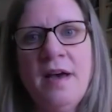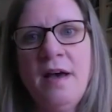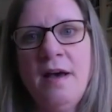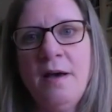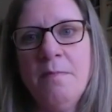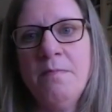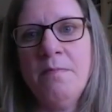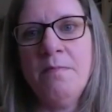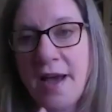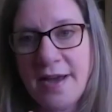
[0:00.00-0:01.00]

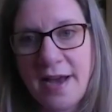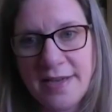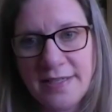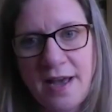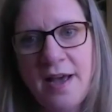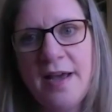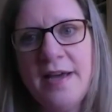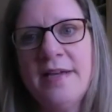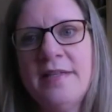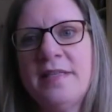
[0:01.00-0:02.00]
high
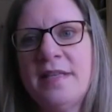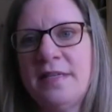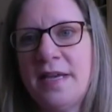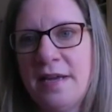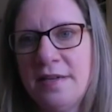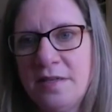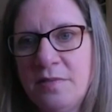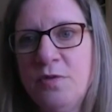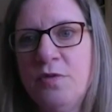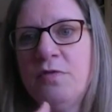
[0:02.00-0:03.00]
tides that tend to
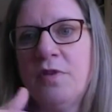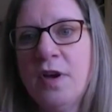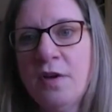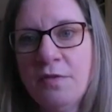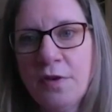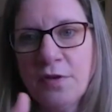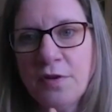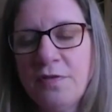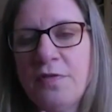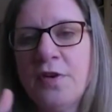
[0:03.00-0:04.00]
move further
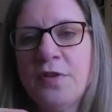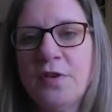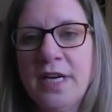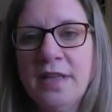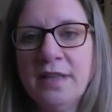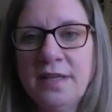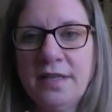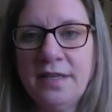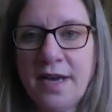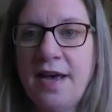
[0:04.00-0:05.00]
and further
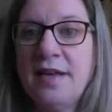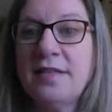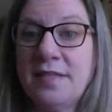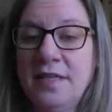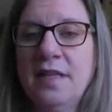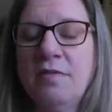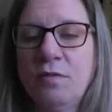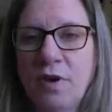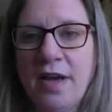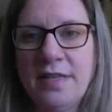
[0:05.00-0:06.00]
inland as sea
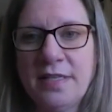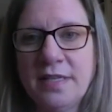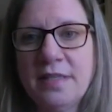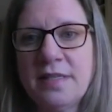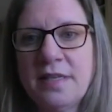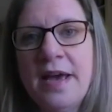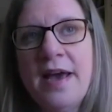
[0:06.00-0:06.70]
level rises.